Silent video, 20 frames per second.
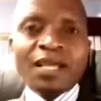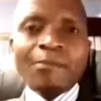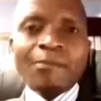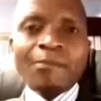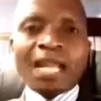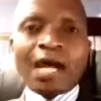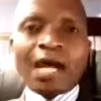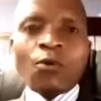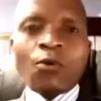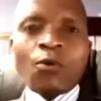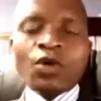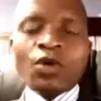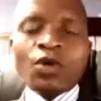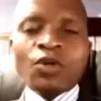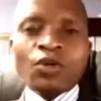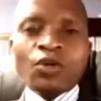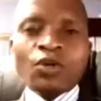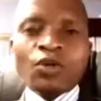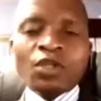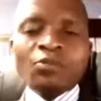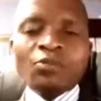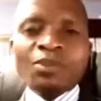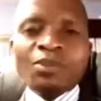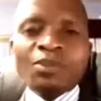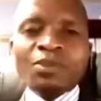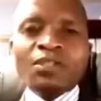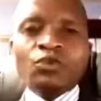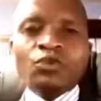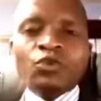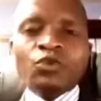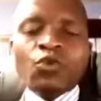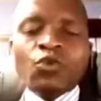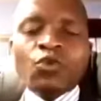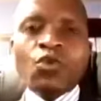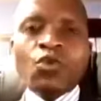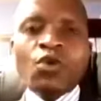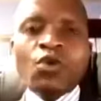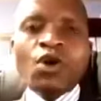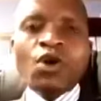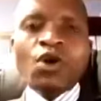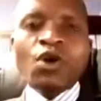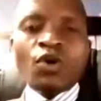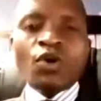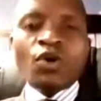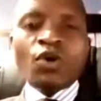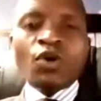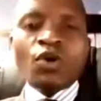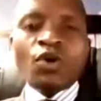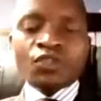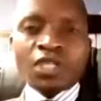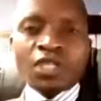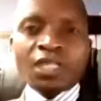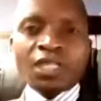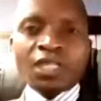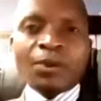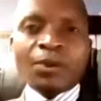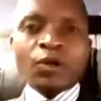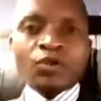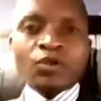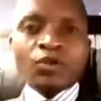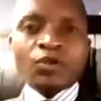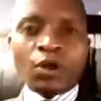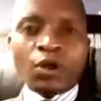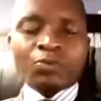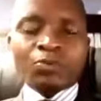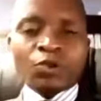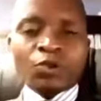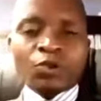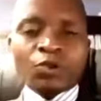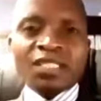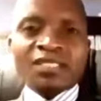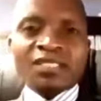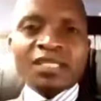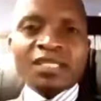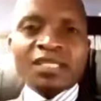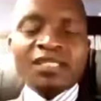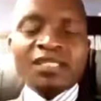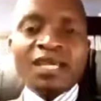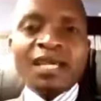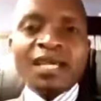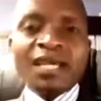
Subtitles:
But I would not be too concerned about COP26.